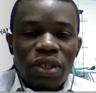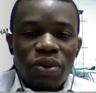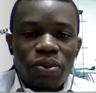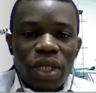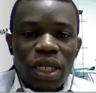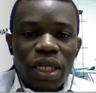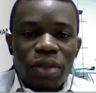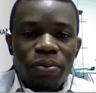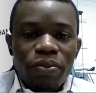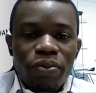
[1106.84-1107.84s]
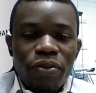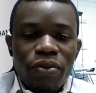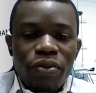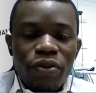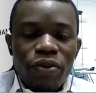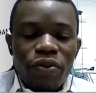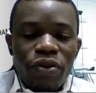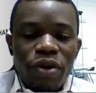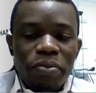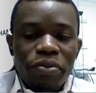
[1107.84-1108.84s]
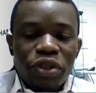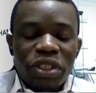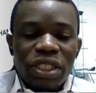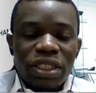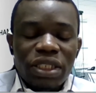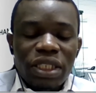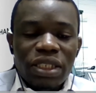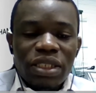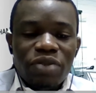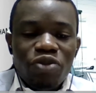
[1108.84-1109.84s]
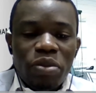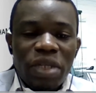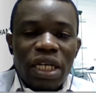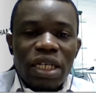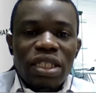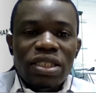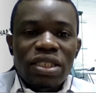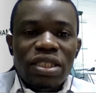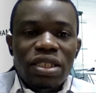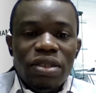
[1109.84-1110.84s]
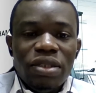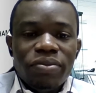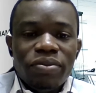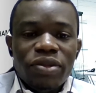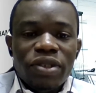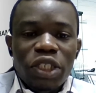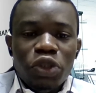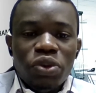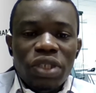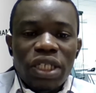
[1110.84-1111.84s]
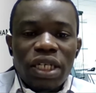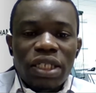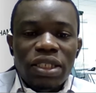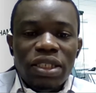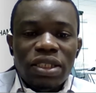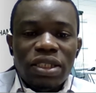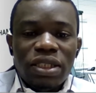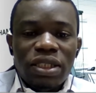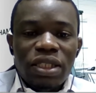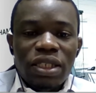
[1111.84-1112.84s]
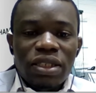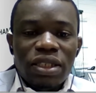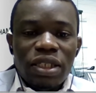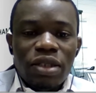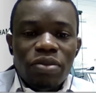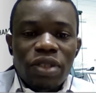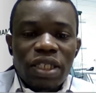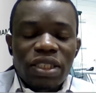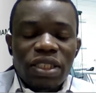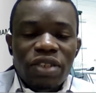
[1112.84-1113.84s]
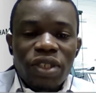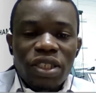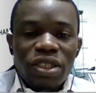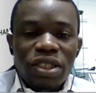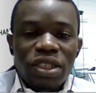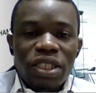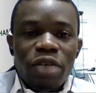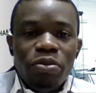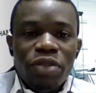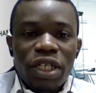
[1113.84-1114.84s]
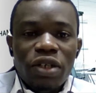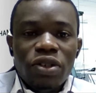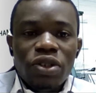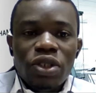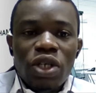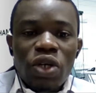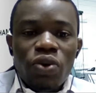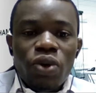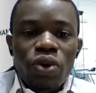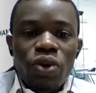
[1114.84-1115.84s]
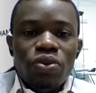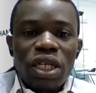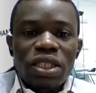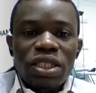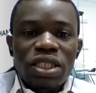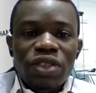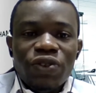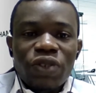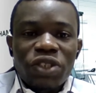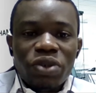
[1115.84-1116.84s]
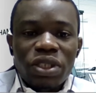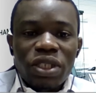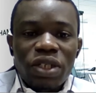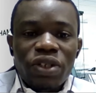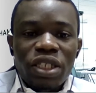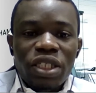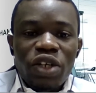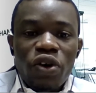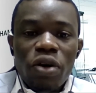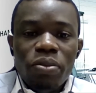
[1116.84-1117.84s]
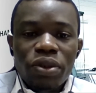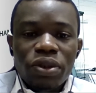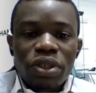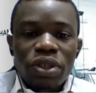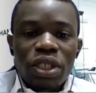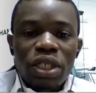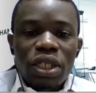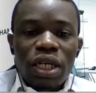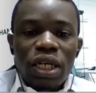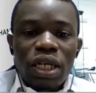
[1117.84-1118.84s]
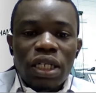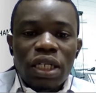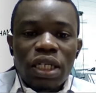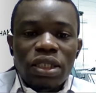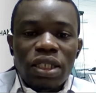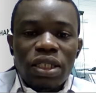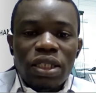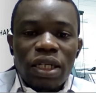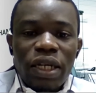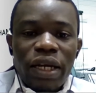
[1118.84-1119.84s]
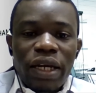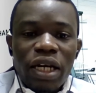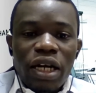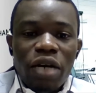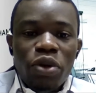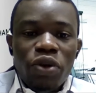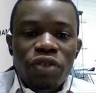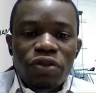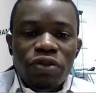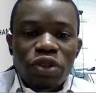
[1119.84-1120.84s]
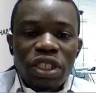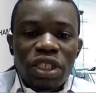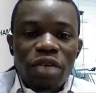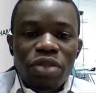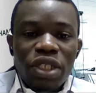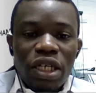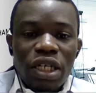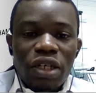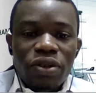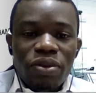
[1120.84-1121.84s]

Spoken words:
we're projecting that we may likely see a tweak at this next that a raise in MTR. One, we can see interest rates are already up, and they are above even the MTR